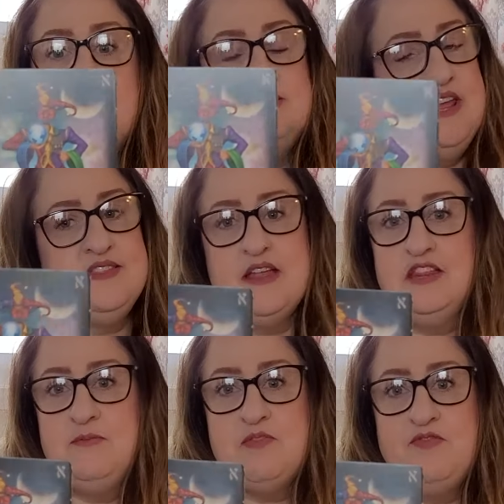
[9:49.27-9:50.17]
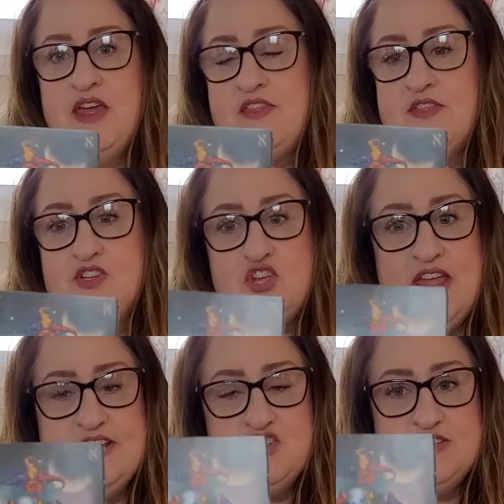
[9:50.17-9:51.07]
take that leap of faith.
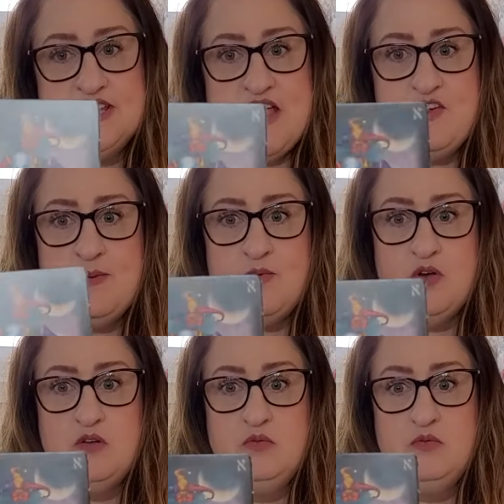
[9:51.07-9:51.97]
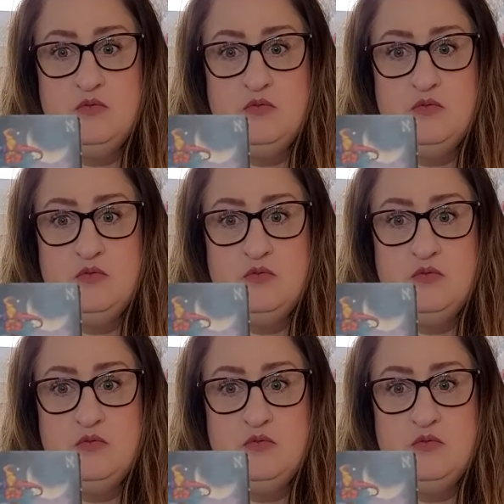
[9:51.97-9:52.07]
Change is inevitable.